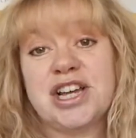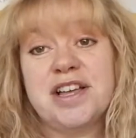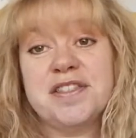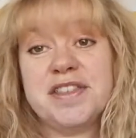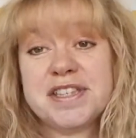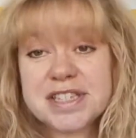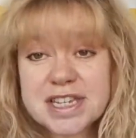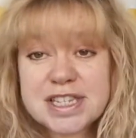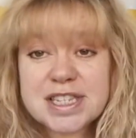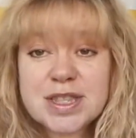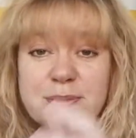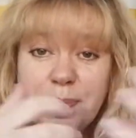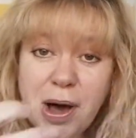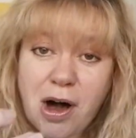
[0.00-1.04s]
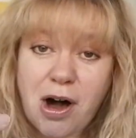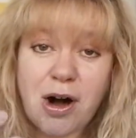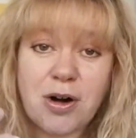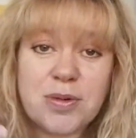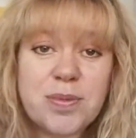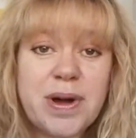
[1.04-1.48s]
This is the
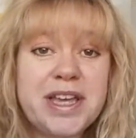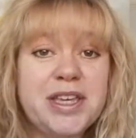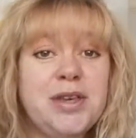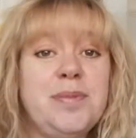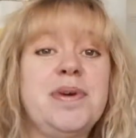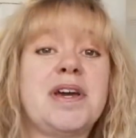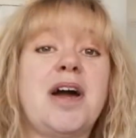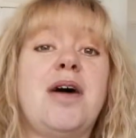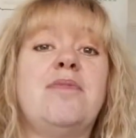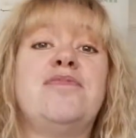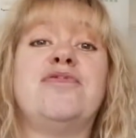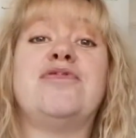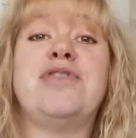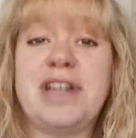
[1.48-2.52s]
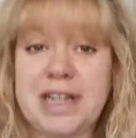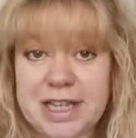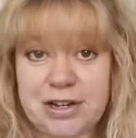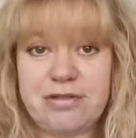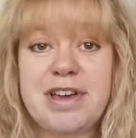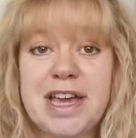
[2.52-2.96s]
part where you become really
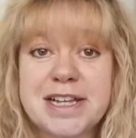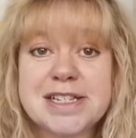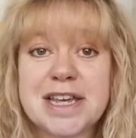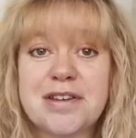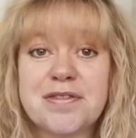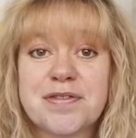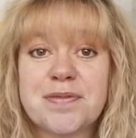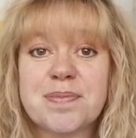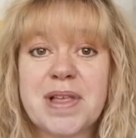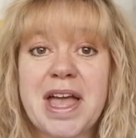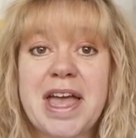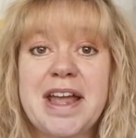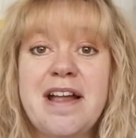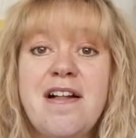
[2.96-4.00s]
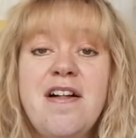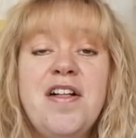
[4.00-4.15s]
creative, okay?